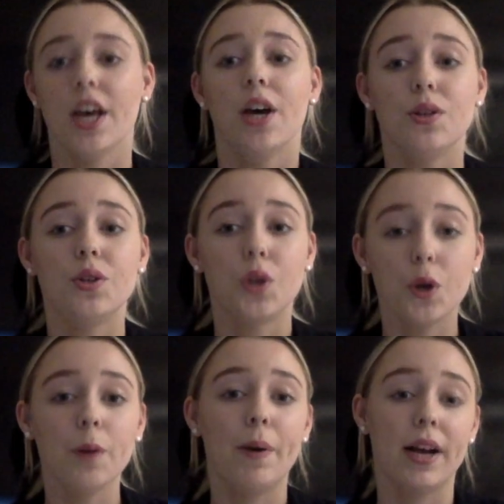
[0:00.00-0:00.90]
to
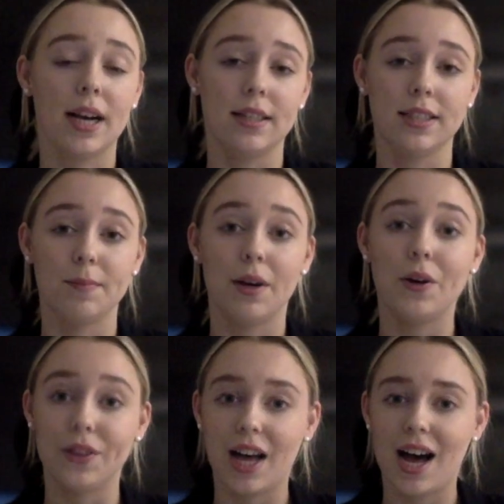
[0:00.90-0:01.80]
2 per customer
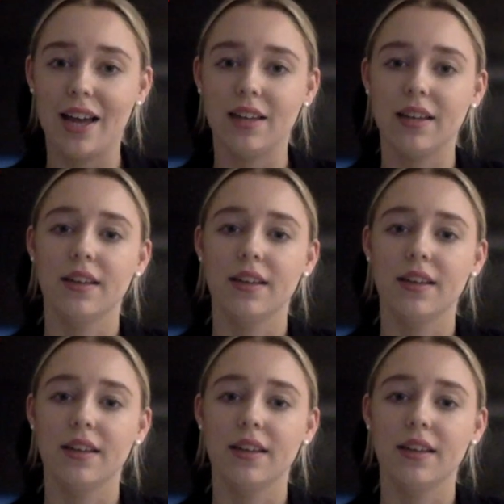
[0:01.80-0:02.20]
online.